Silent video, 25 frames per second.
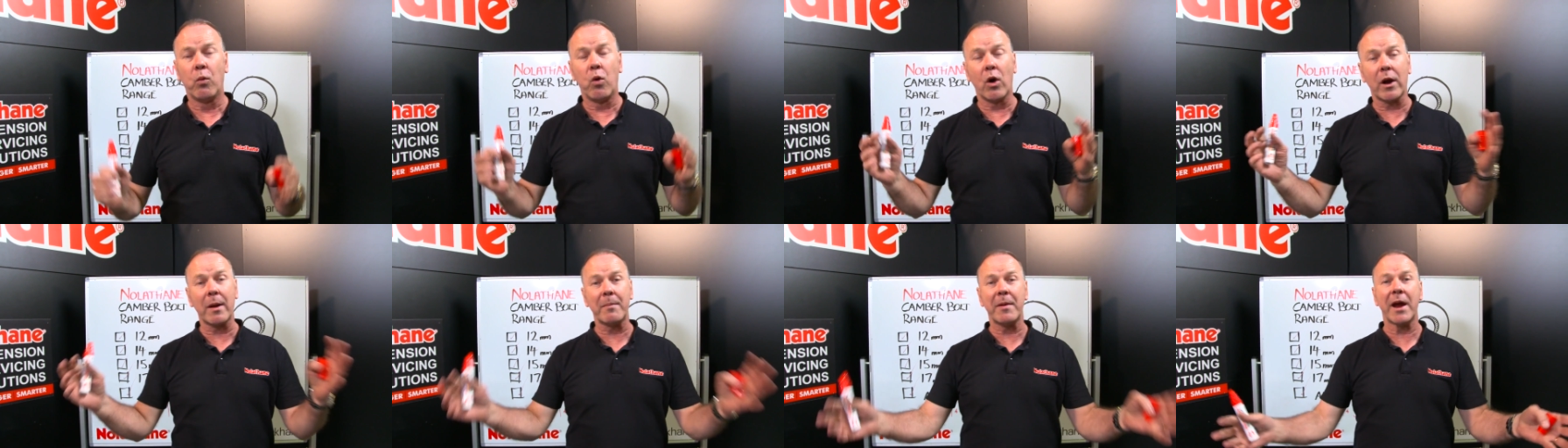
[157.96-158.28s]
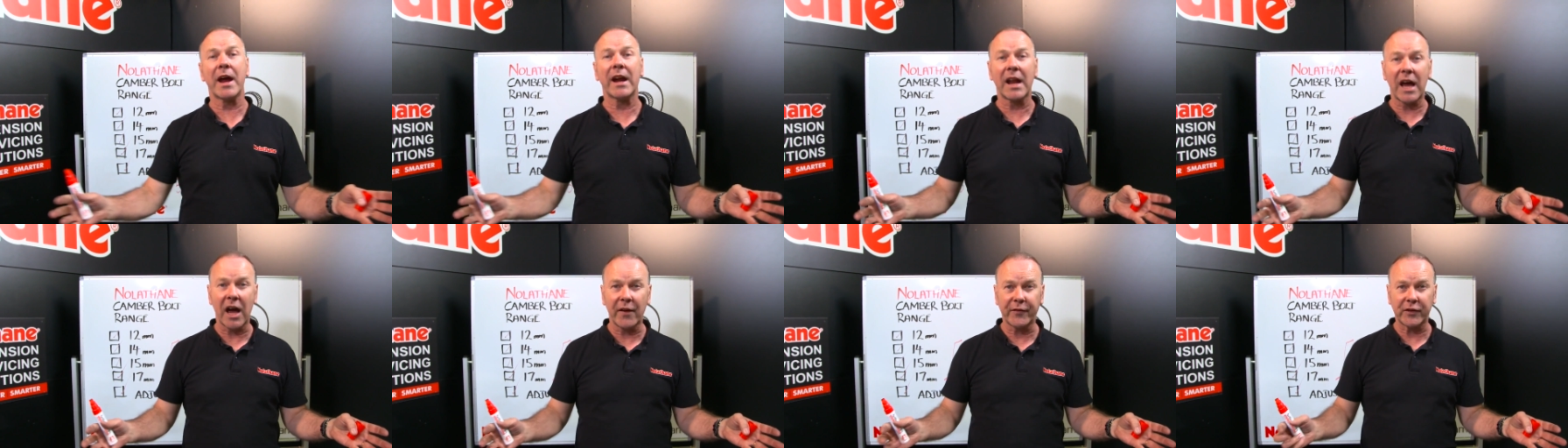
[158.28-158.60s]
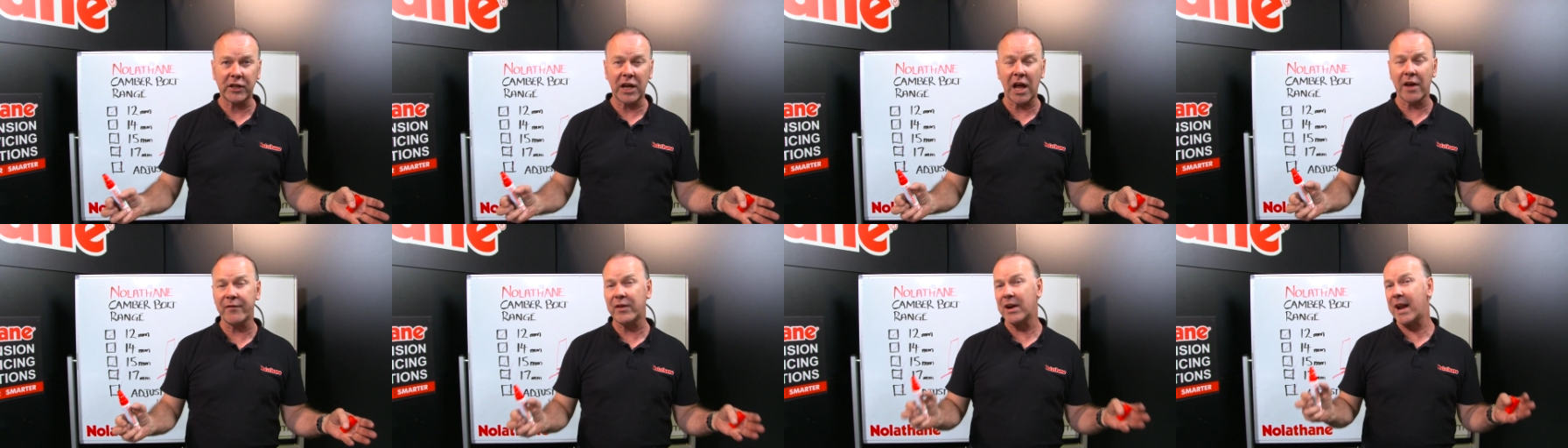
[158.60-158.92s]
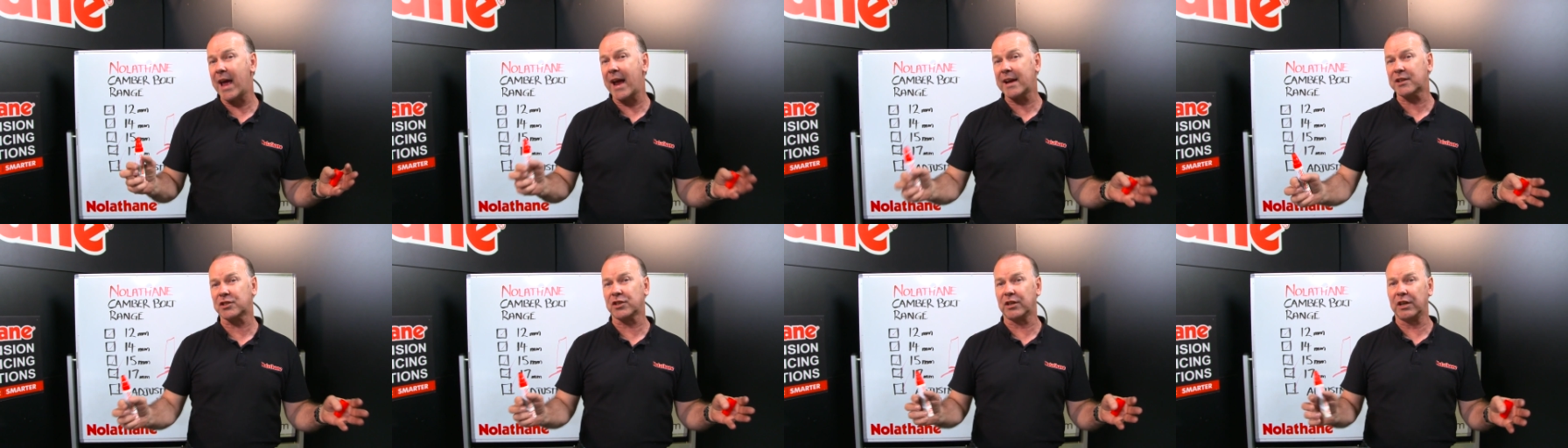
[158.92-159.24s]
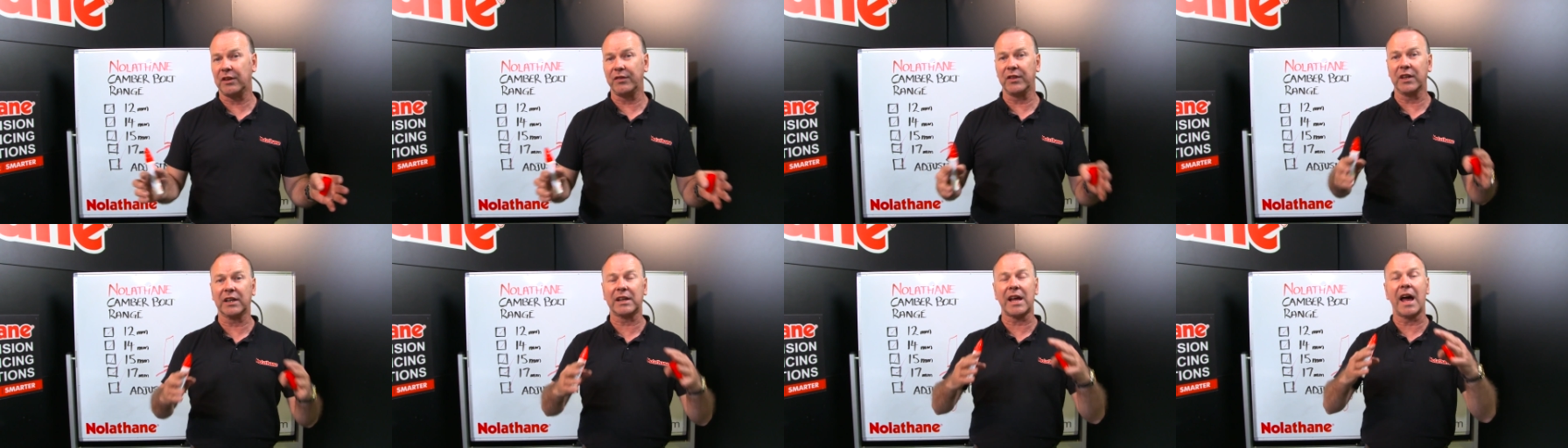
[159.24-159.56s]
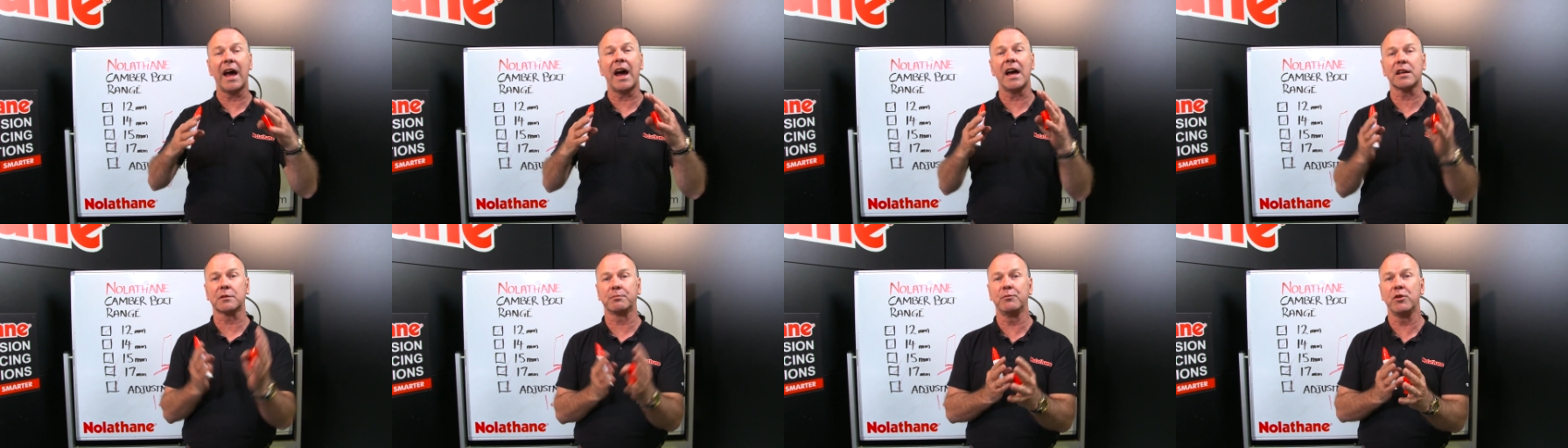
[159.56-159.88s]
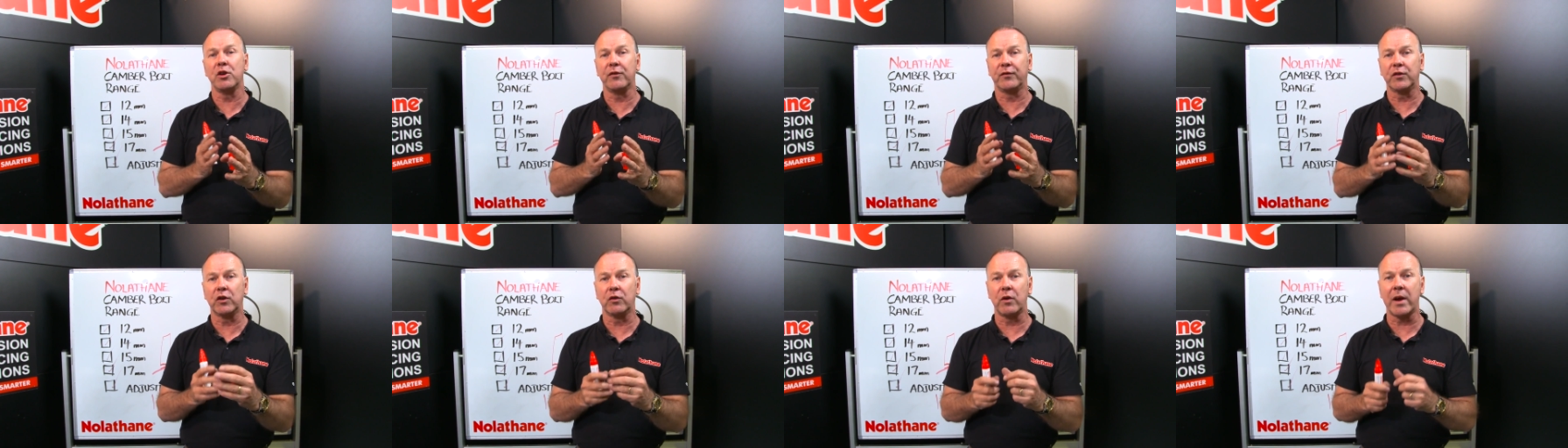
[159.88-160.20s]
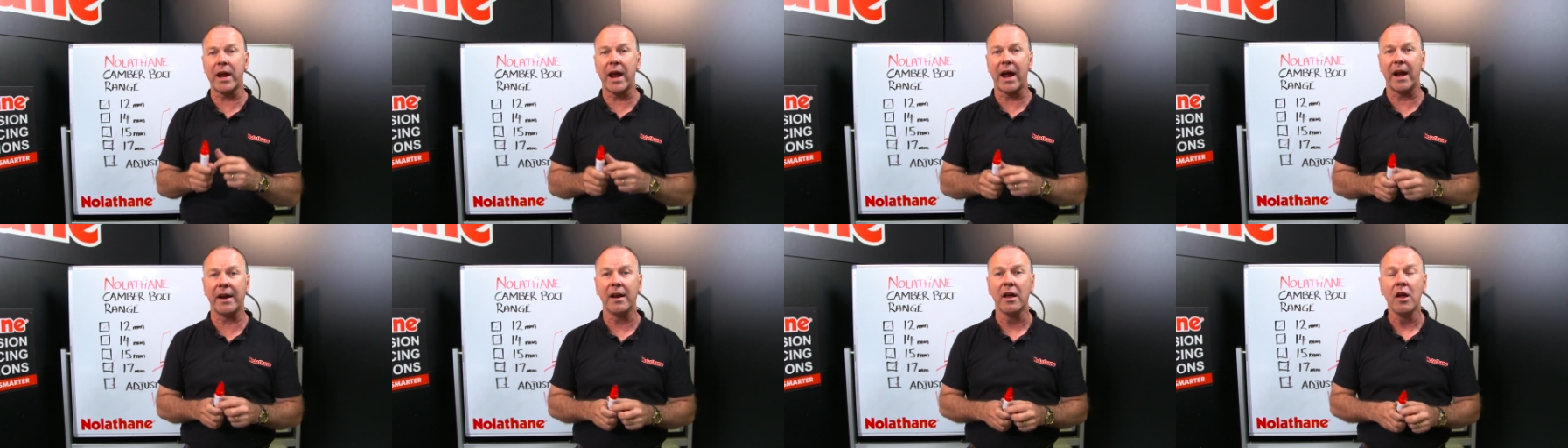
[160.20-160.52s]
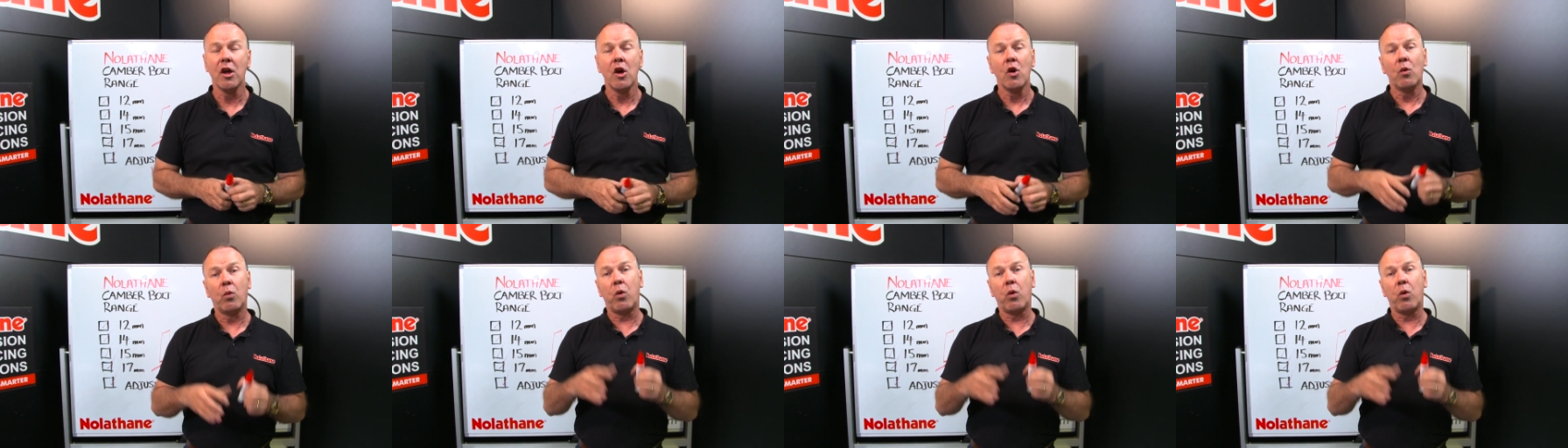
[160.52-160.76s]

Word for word: What about after you have an accident and the car's moved around?